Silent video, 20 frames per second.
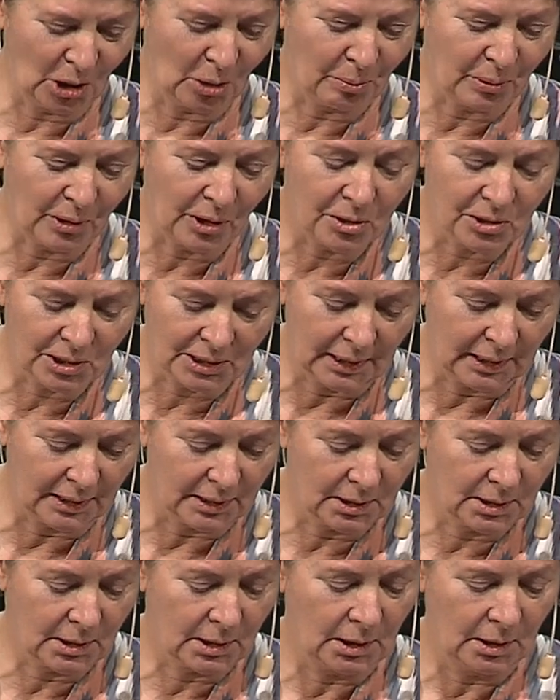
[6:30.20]
our
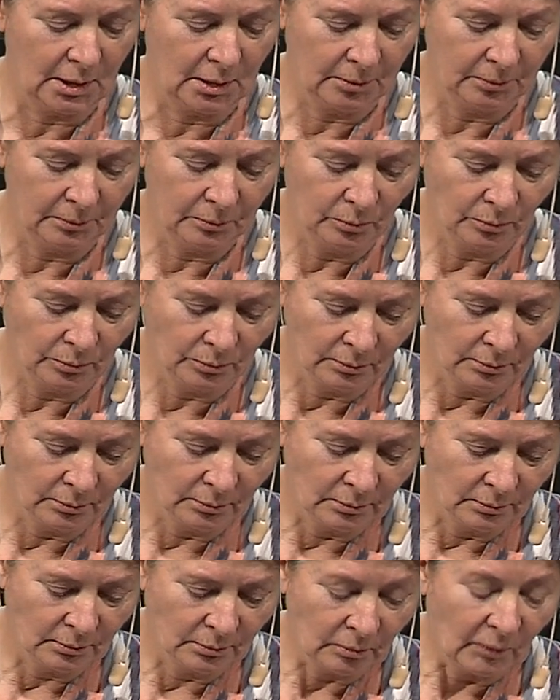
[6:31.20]
process.
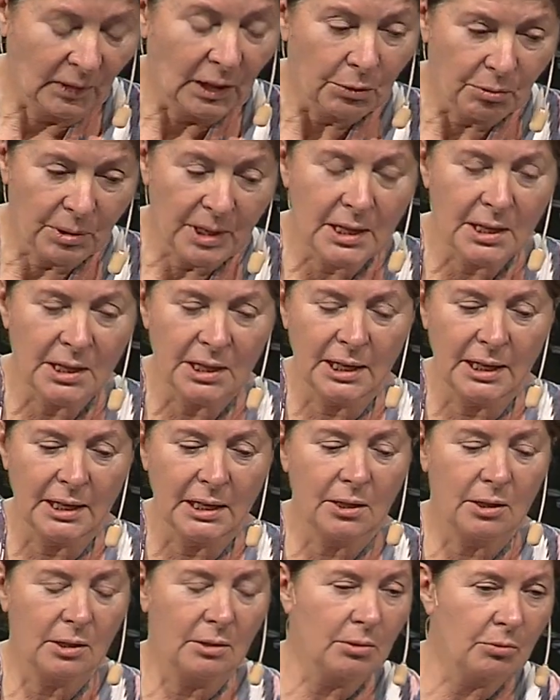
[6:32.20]

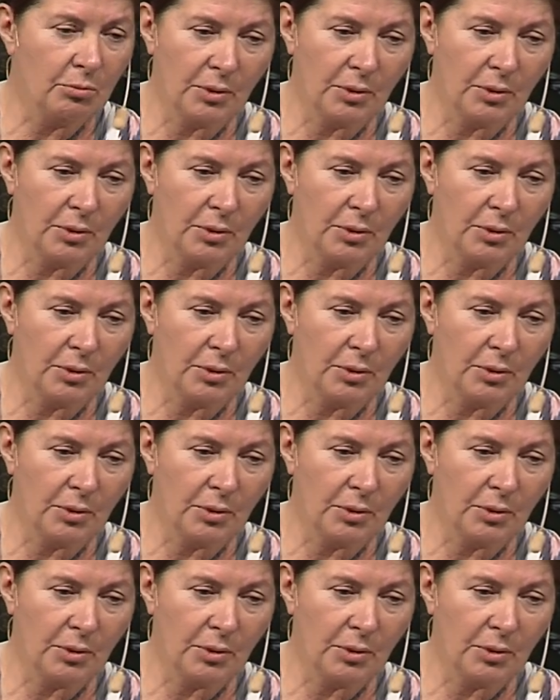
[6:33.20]
Rethink,